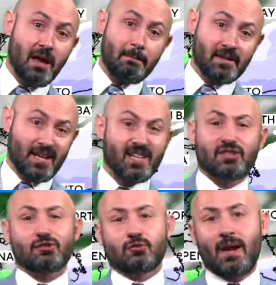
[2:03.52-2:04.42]
up and kind of
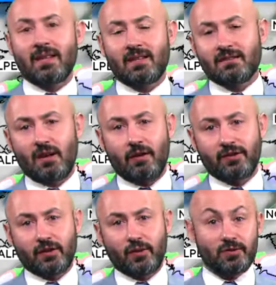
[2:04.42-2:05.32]
strengthens off
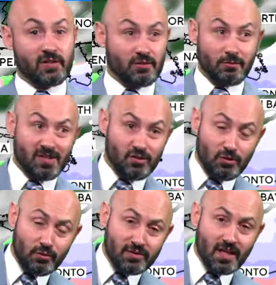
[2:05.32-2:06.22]
the coast. This would be
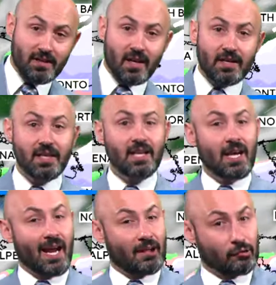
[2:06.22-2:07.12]
Tuesday night
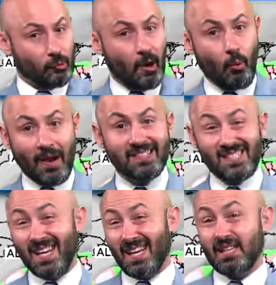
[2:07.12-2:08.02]
and throughout
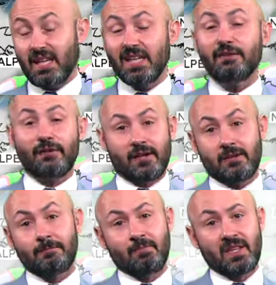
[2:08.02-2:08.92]
Wednesday and even
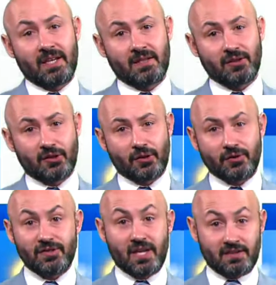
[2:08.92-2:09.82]
into
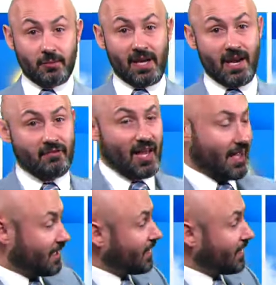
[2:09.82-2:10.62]
Thursday. So we have that